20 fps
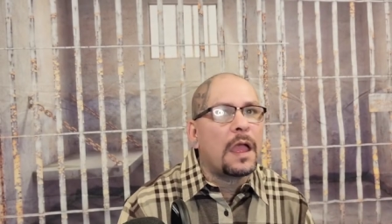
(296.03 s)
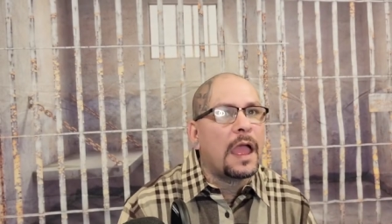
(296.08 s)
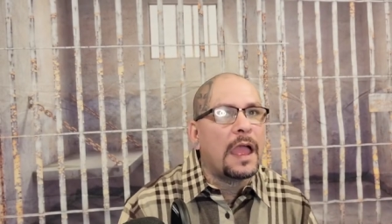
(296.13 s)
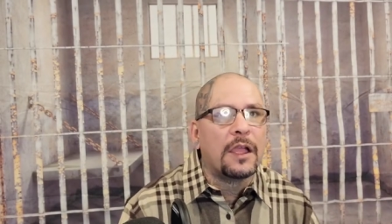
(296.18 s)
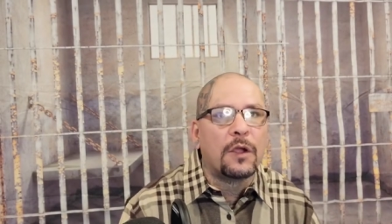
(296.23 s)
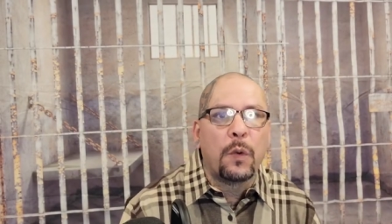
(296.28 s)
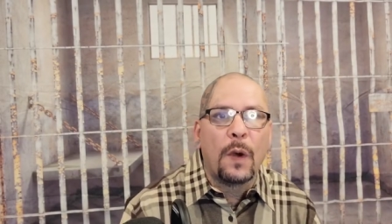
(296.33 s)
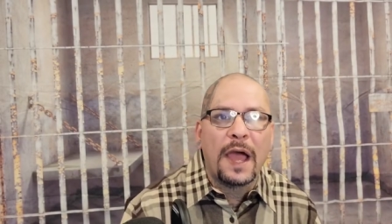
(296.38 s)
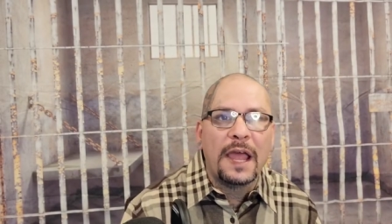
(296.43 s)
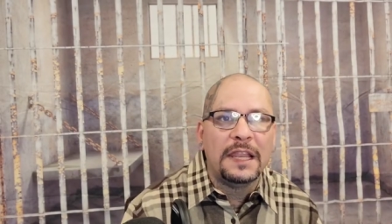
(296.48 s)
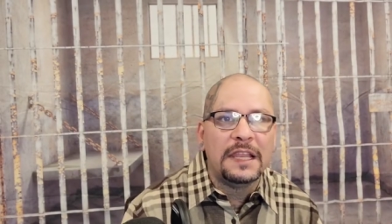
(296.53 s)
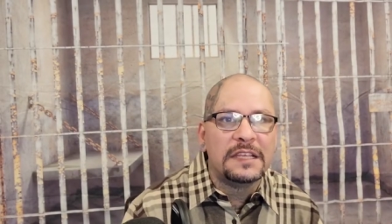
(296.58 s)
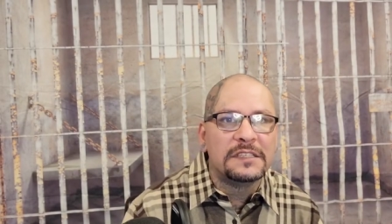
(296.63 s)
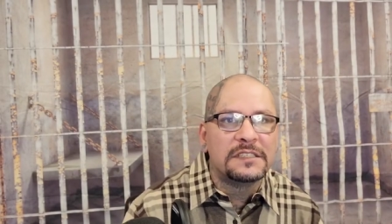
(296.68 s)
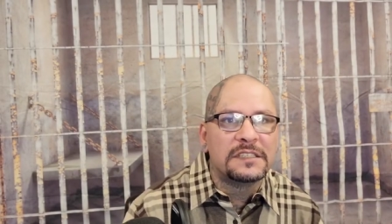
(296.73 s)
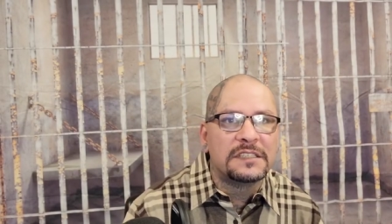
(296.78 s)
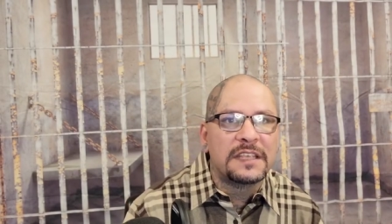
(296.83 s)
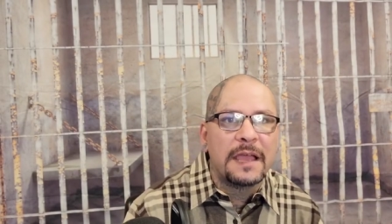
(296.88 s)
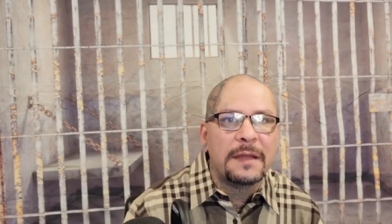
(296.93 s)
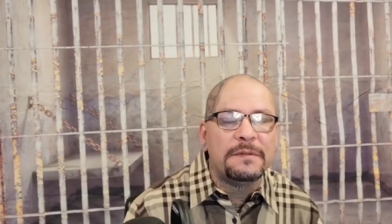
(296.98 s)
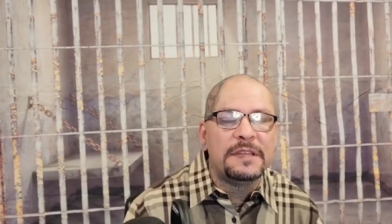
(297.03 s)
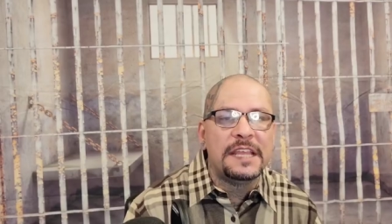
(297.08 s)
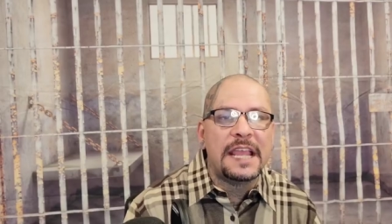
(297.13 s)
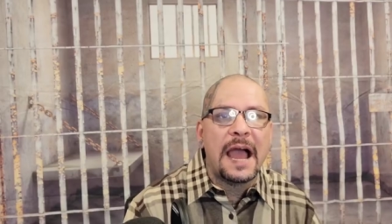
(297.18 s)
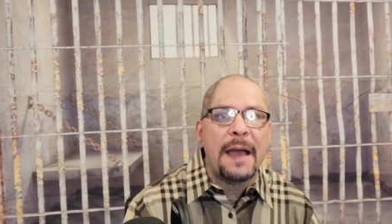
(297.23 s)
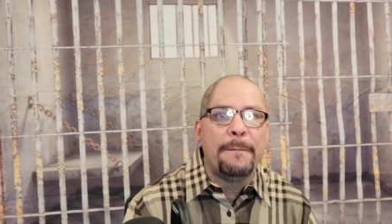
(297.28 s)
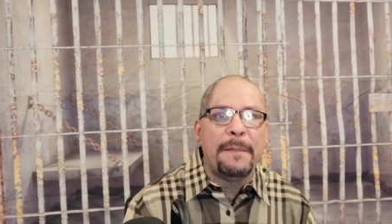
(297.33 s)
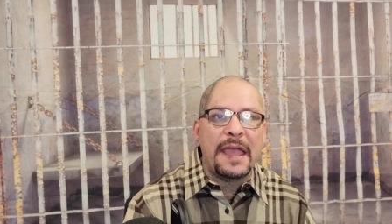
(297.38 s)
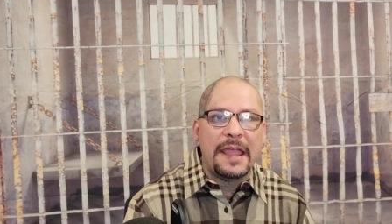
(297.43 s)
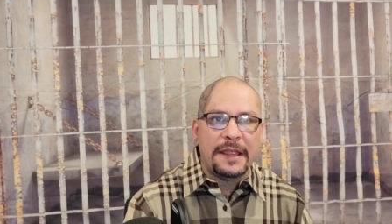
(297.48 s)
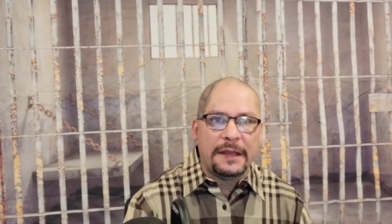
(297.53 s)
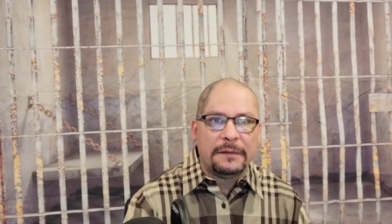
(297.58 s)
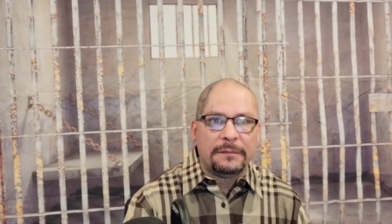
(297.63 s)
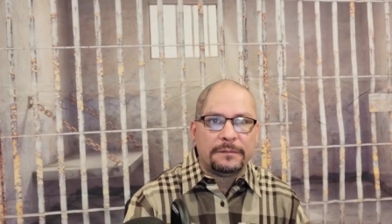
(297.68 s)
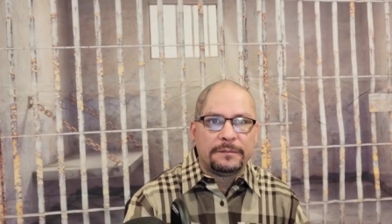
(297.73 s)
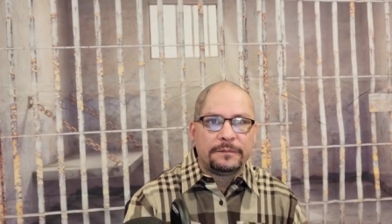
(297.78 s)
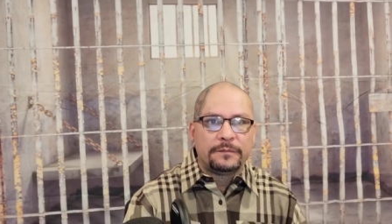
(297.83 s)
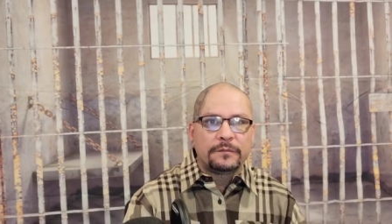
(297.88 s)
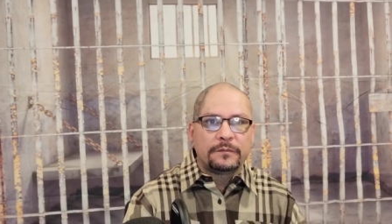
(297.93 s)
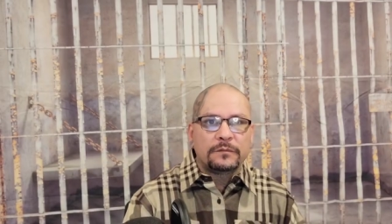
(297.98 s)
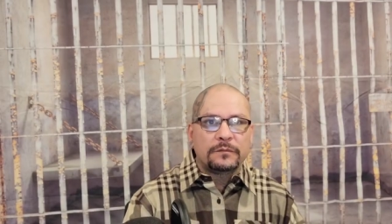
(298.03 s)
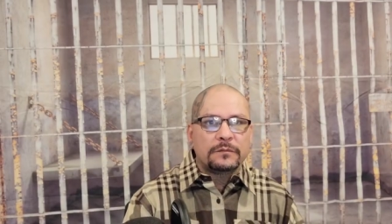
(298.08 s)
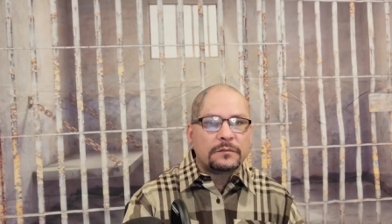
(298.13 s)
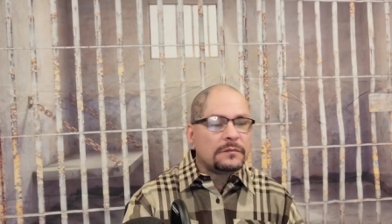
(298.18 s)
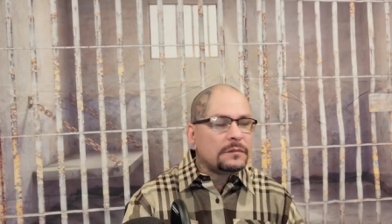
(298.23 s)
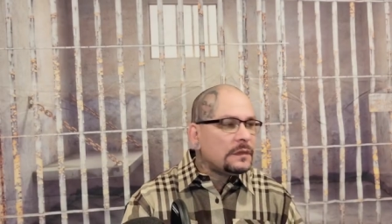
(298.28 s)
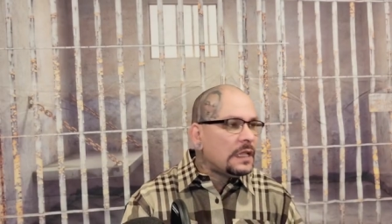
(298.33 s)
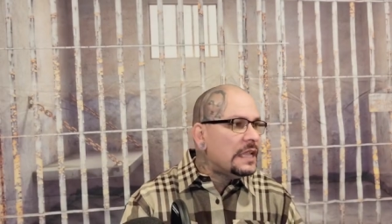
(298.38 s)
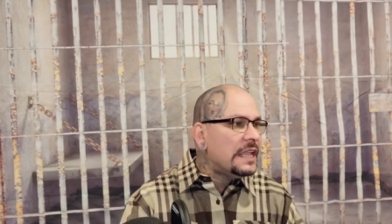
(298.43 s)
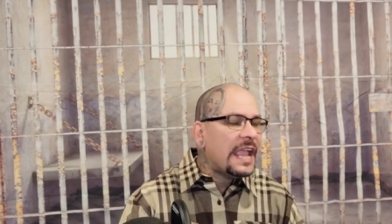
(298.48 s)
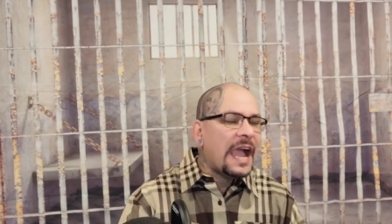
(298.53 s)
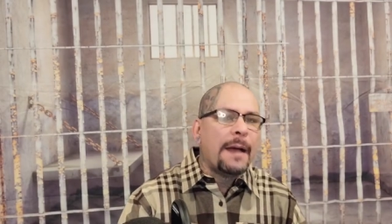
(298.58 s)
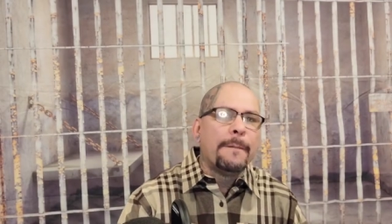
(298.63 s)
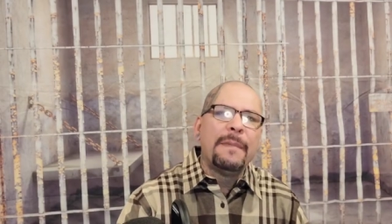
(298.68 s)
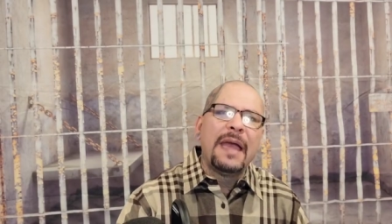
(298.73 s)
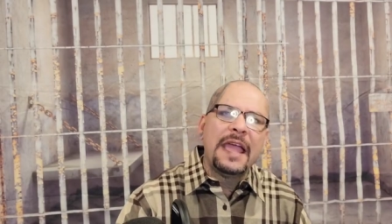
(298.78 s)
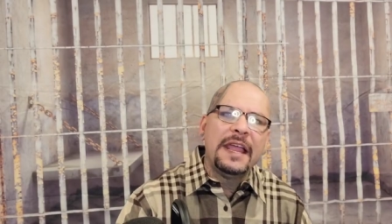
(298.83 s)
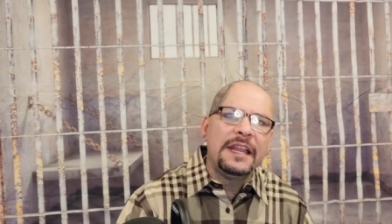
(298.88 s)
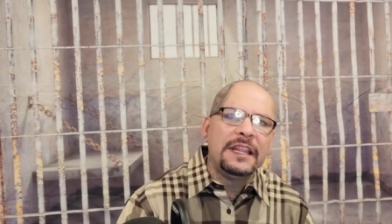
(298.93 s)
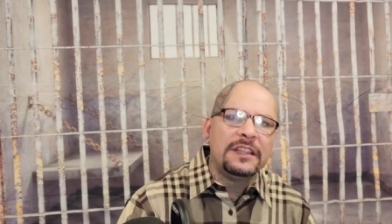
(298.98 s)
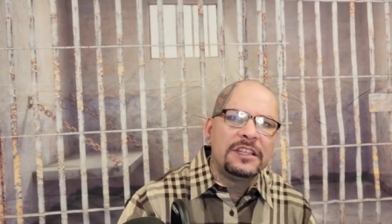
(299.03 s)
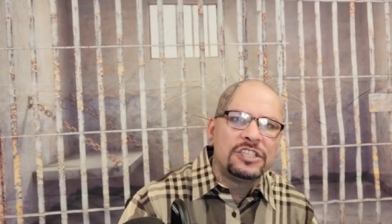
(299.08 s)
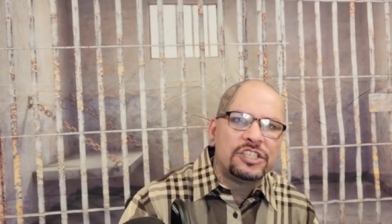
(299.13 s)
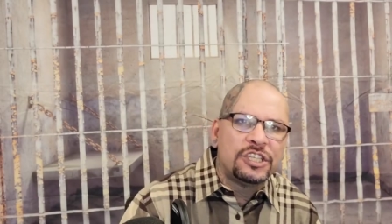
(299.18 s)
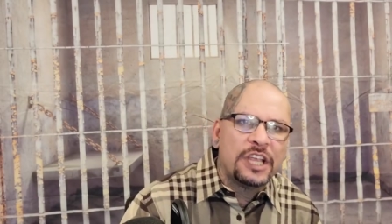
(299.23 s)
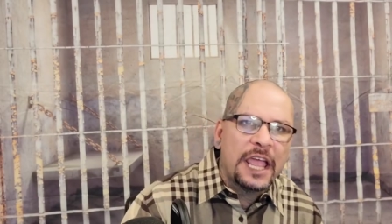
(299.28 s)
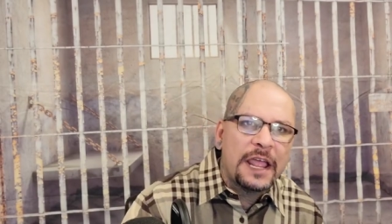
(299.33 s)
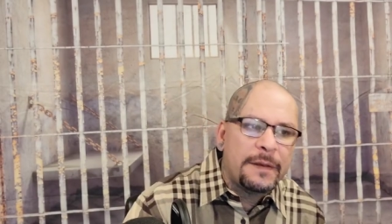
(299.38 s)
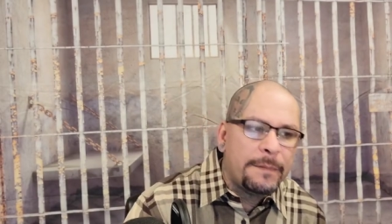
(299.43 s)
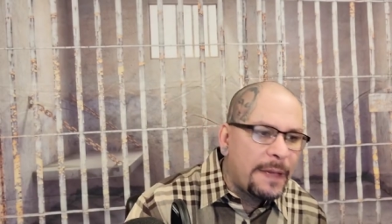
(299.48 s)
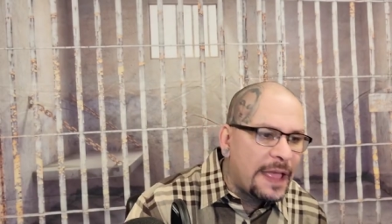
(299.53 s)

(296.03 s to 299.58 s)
and quietly as kept, he got made. He got made in the shade,